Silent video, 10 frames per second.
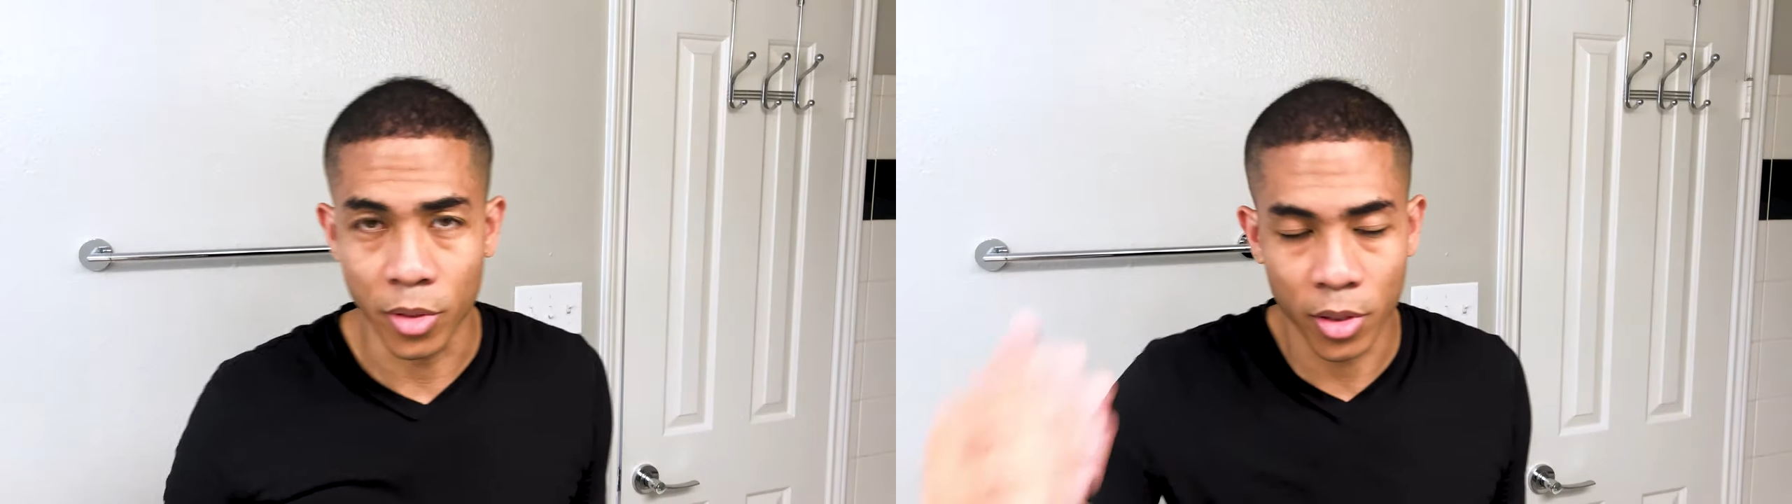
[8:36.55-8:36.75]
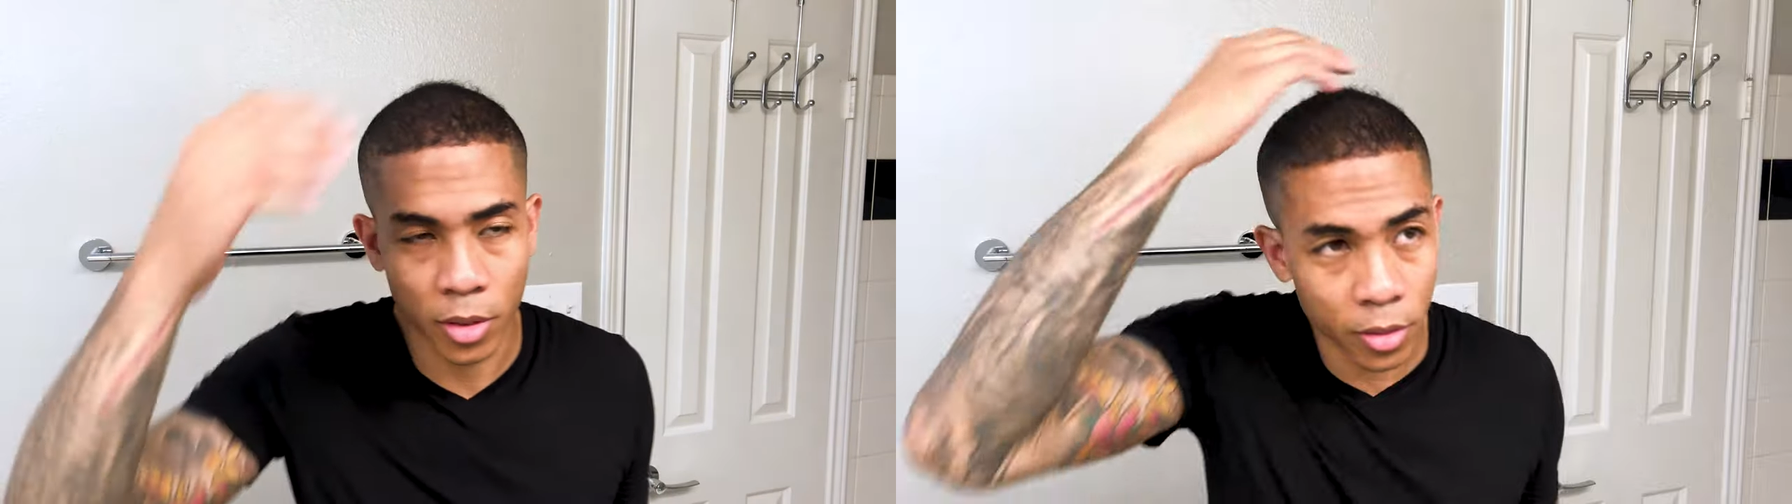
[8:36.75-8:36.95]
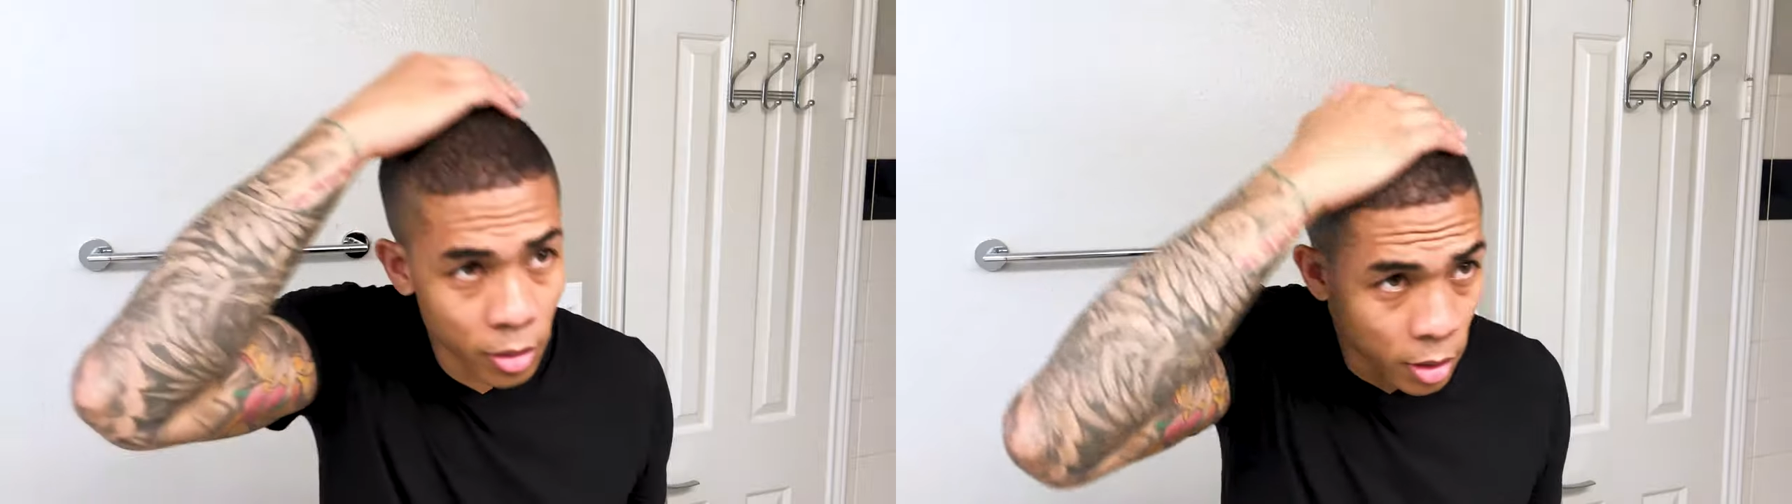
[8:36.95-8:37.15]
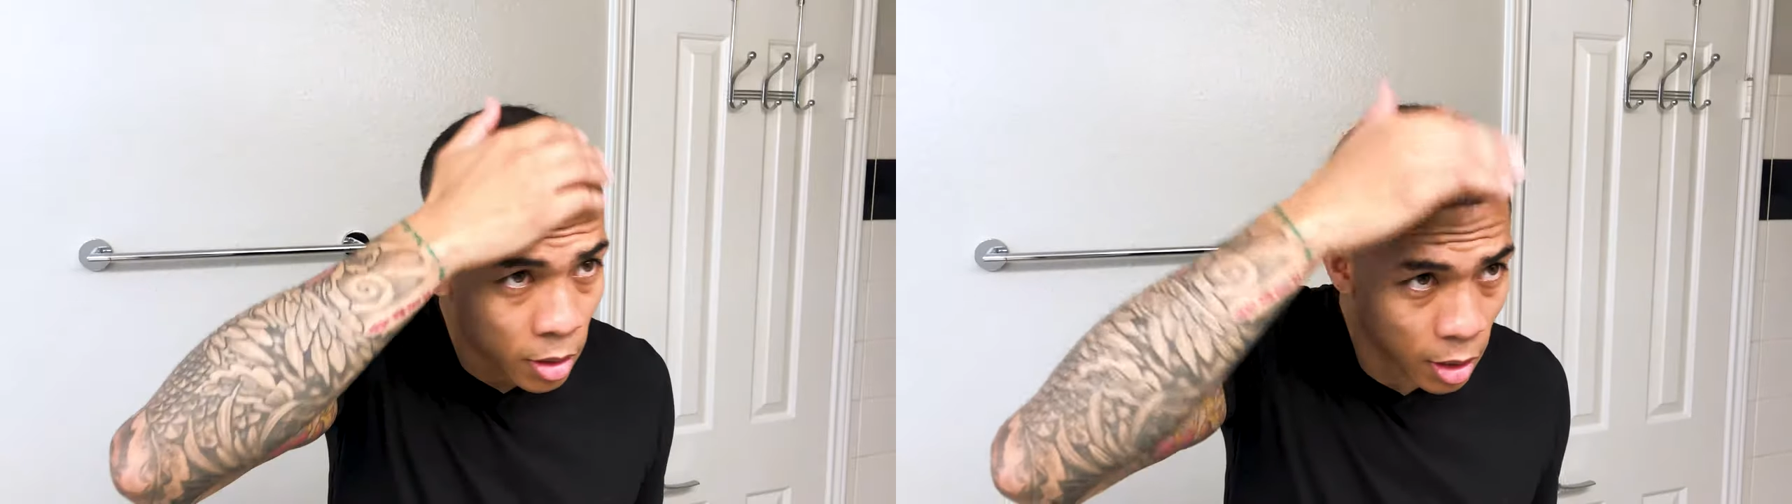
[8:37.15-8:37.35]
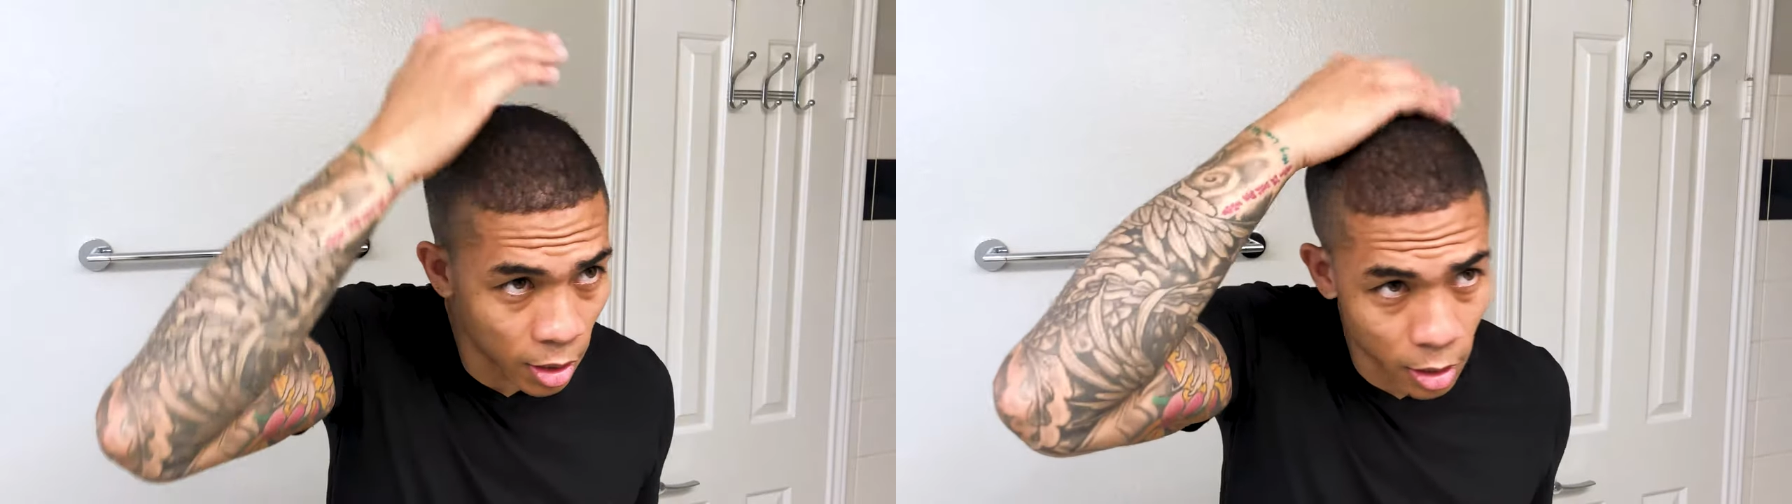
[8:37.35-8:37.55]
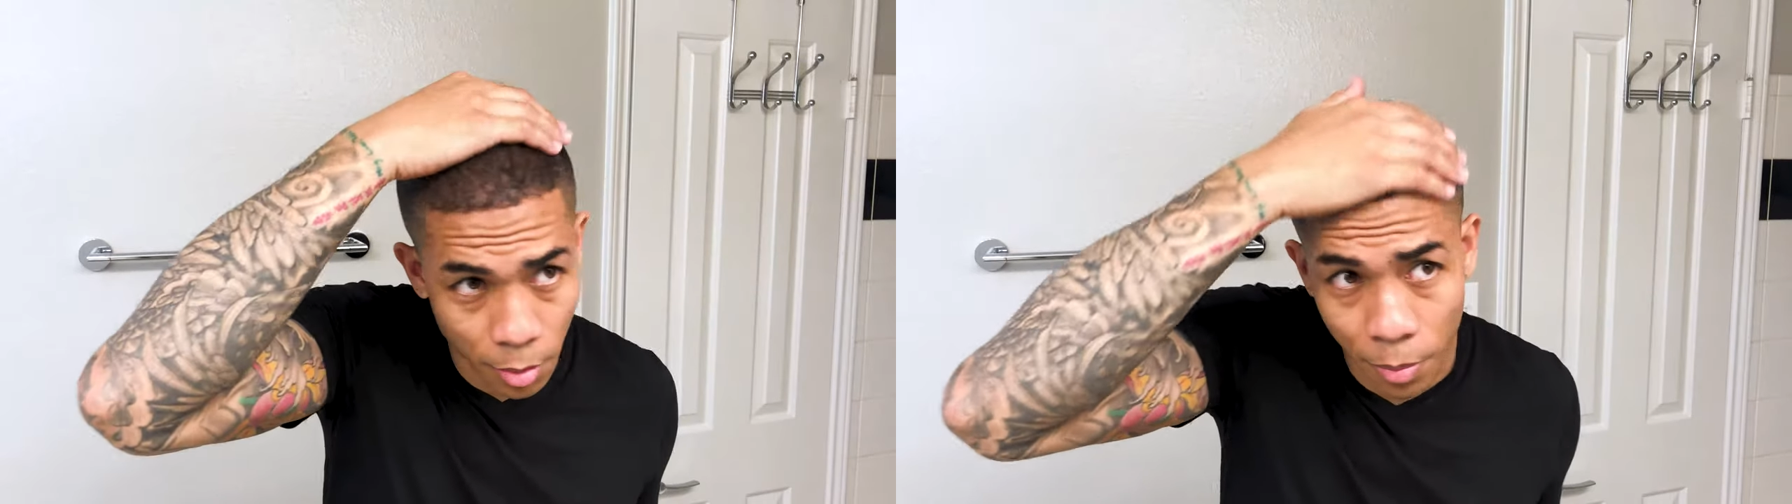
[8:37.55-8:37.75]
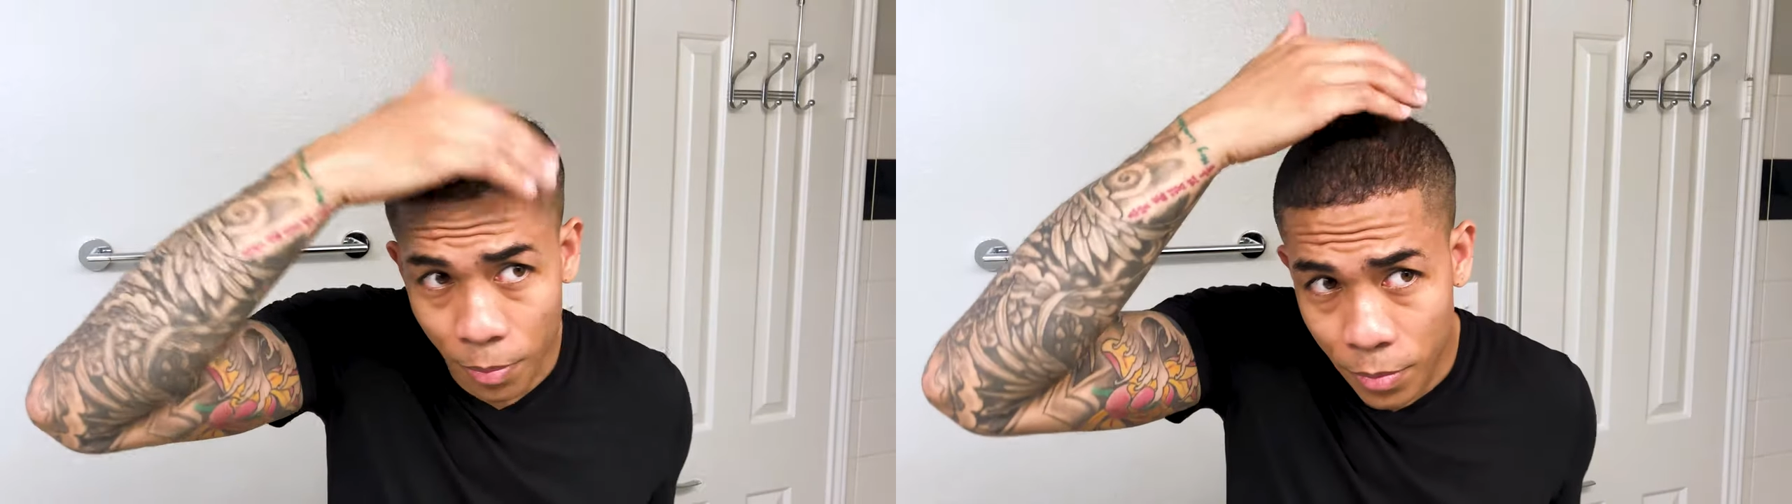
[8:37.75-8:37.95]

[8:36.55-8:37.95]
So um,